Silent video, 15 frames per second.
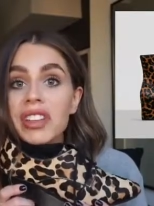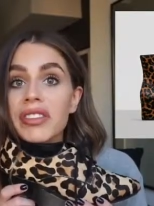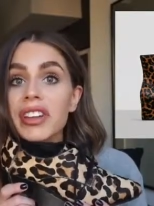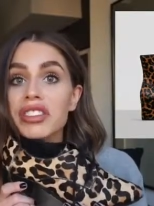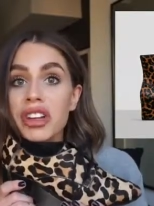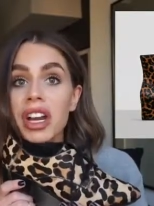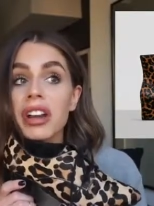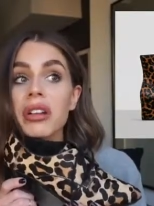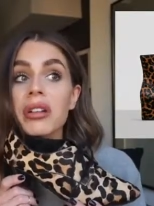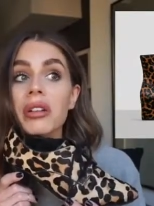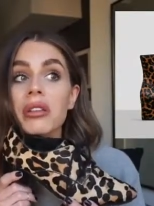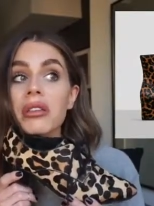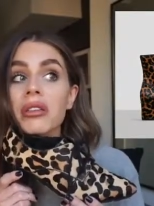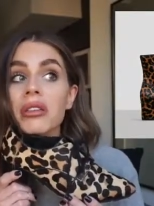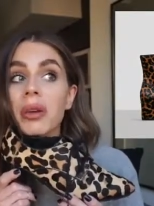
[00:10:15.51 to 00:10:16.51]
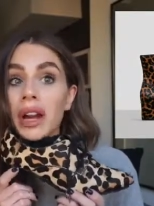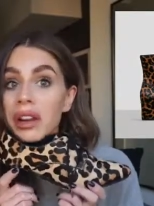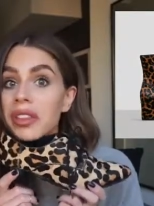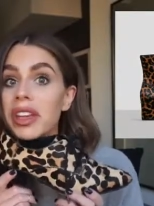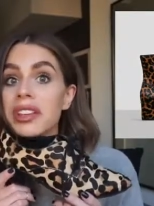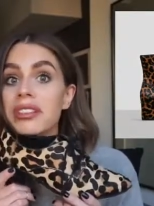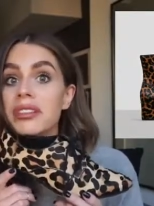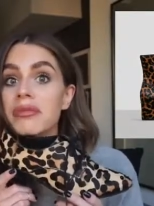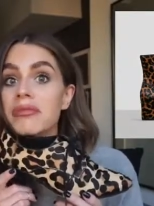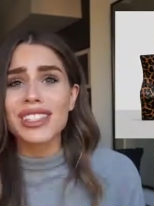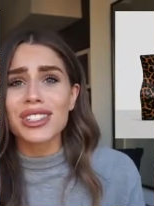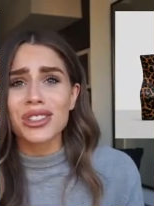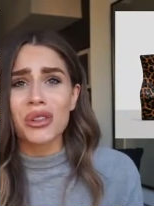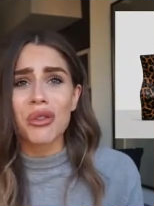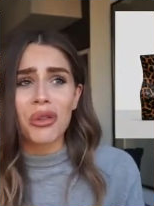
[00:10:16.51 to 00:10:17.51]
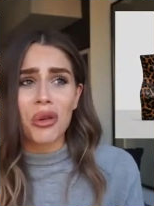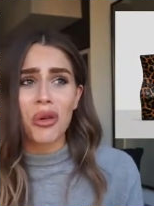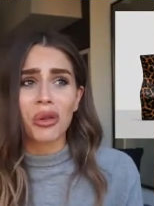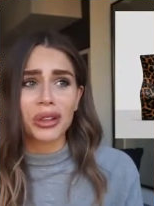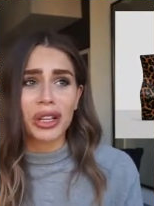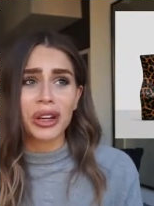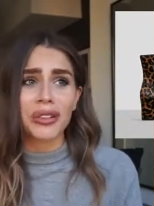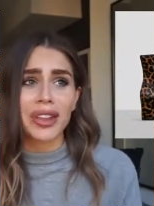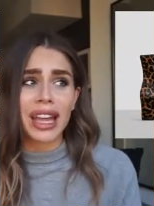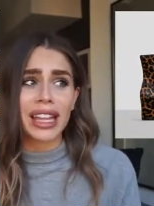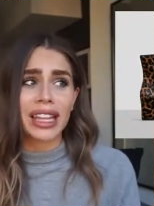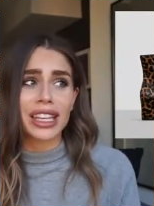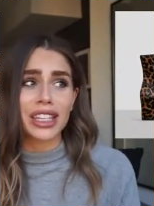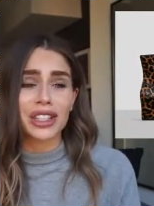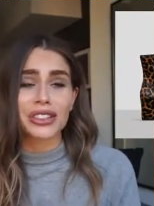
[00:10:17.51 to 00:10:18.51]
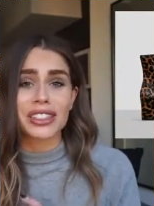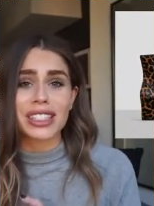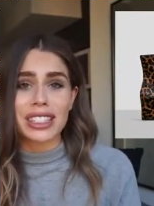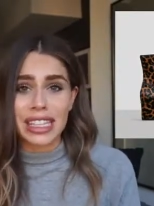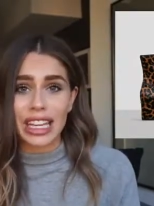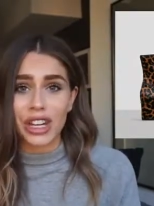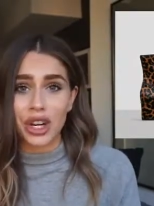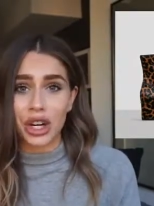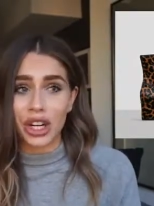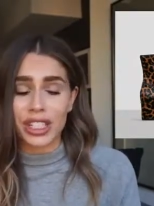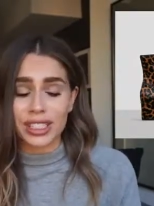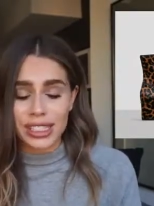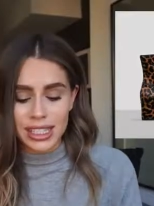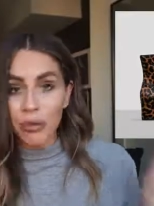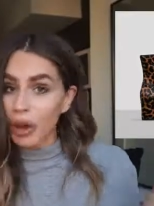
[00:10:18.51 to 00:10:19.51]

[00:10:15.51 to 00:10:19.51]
if I try to wear these. It's so cold here that like your skin hurts.